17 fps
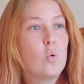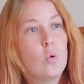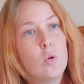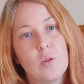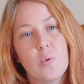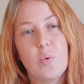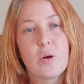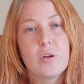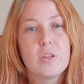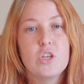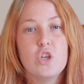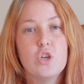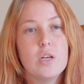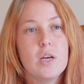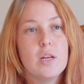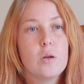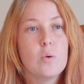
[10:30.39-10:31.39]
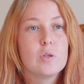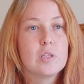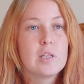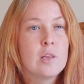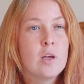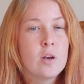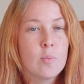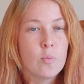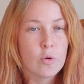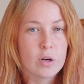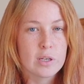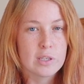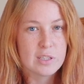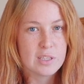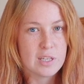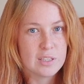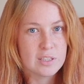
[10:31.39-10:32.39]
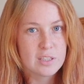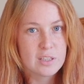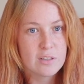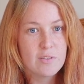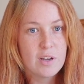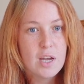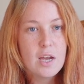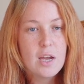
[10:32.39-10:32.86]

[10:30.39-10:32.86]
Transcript: all the work that you did, it was a lot more extensive.